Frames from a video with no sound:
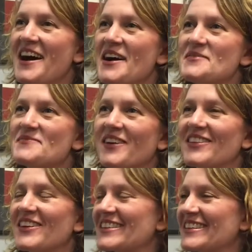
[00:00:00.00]
um,
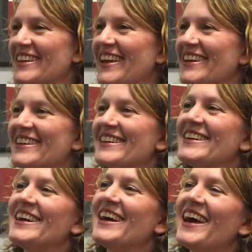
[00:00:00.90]
along the lake.
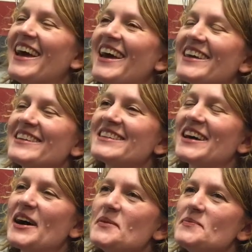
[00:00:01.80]
And
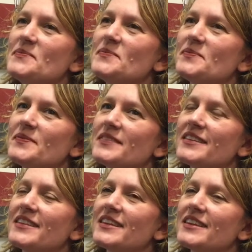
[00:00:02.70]
um,
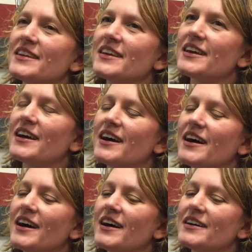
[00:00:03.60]

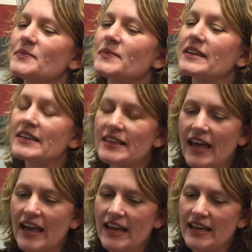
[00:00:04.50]
um,
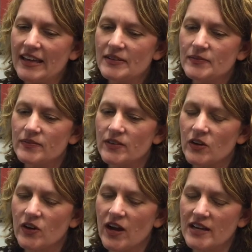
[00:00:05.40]
Clay,
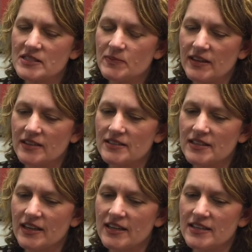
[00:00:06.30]
her husband,
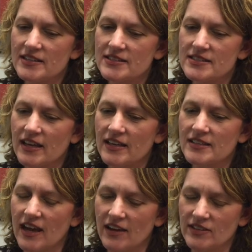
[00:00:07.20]
is a
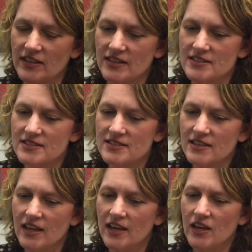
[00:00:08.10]
novelist
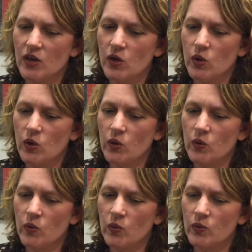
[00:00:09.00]

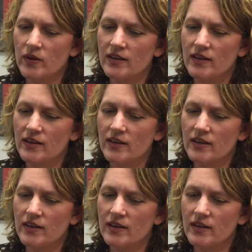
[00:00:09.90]
who